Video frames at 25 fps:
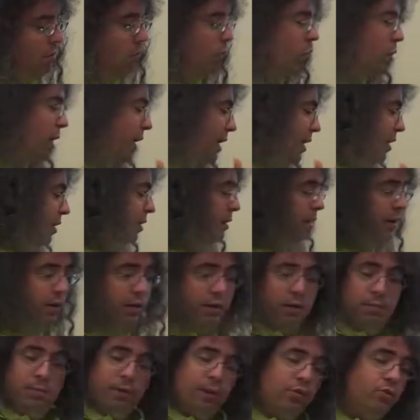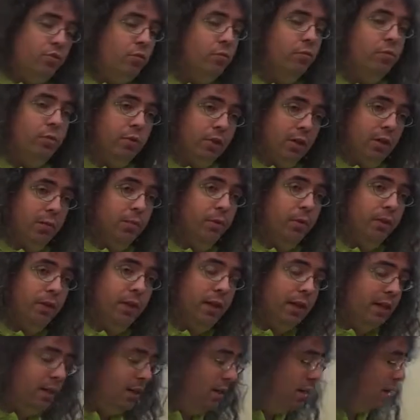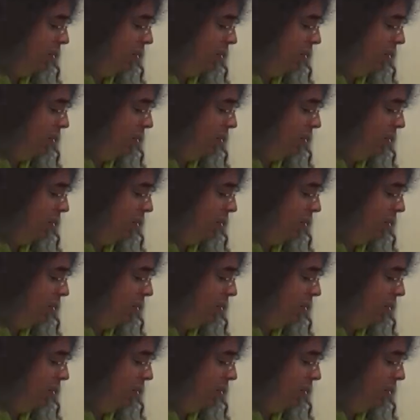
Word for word: Where in the measure we're going to put that